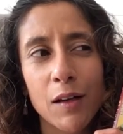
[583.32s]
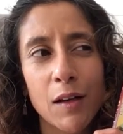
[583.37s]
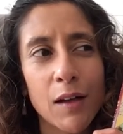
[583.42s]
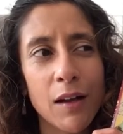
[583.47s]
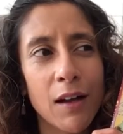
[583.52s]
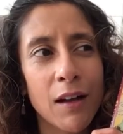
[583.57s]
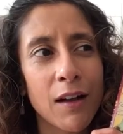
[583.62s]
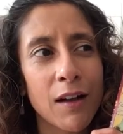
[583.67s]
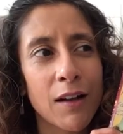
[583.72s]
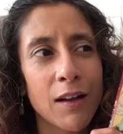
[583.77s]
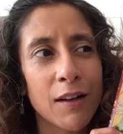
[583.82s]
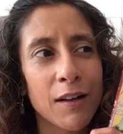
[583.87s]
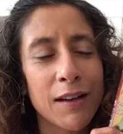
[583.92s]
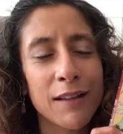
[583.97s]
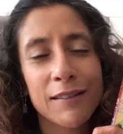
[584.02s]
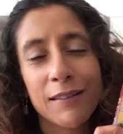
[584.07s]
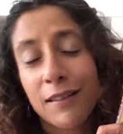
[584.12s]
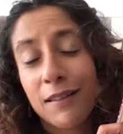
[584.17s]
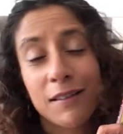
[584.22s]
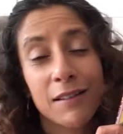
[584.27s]
I
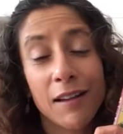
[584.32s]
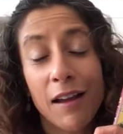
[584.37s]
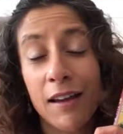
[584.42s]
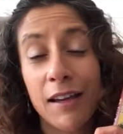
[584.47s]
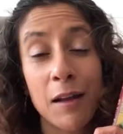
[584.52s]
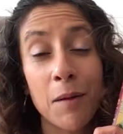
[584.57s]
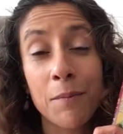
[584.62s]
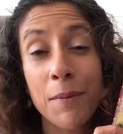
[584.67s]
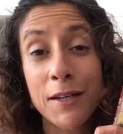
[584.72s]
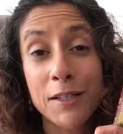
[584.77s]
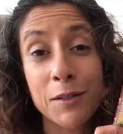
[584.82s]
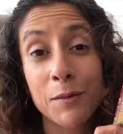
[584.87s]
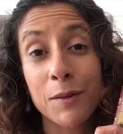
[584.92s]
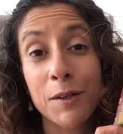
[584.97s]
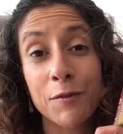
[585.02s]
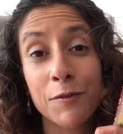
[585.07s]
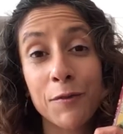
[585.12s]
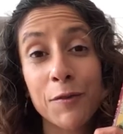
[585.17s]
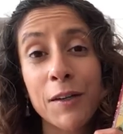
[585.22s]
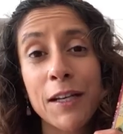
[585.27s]
come back to the
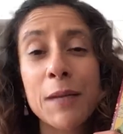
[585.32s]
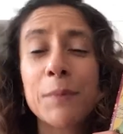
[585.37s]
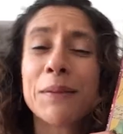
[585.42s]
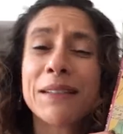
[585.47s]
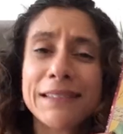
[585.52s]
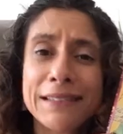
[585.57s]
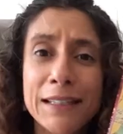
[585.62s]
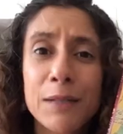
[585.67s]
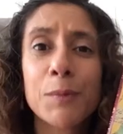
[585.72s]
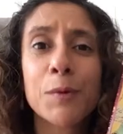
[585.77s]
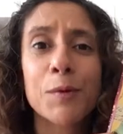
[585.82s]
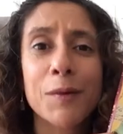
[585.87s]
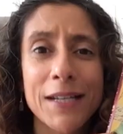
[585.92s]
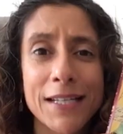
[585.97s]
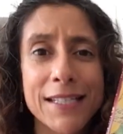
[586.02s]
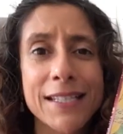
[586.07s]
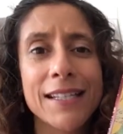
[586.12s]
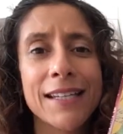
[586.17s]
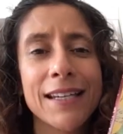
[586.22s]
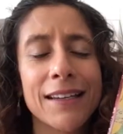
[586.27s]
word freeing, but
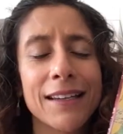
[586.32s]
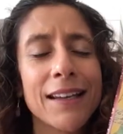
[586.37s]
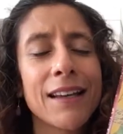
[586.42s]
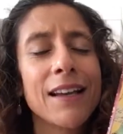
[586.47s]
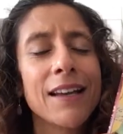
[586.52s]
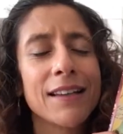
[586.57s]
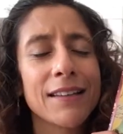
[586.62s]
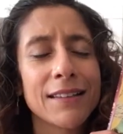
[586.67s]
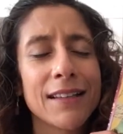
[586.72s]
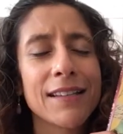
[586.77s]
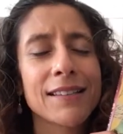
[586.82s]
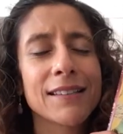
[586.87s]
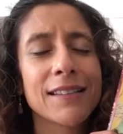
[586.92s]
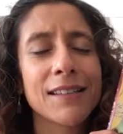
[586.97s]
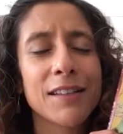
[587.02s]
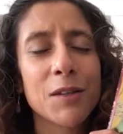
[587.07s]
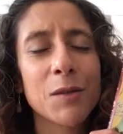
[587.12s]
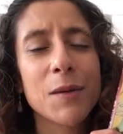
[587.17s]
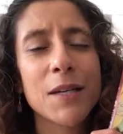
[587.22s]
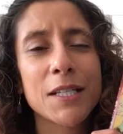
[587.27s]
liberating. That's
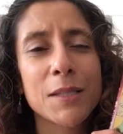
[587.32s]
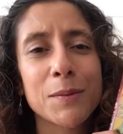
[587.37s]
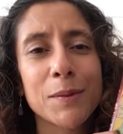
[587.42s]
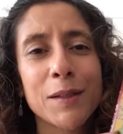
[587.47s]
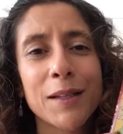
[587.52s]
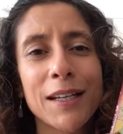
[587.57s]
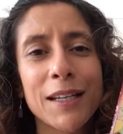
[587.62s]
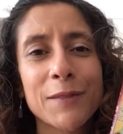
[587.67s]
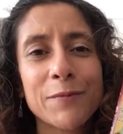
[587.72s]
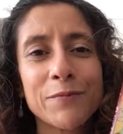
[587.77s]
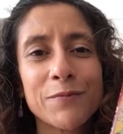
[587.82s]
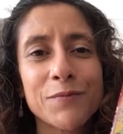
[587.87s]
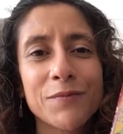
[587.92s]
another way to put it.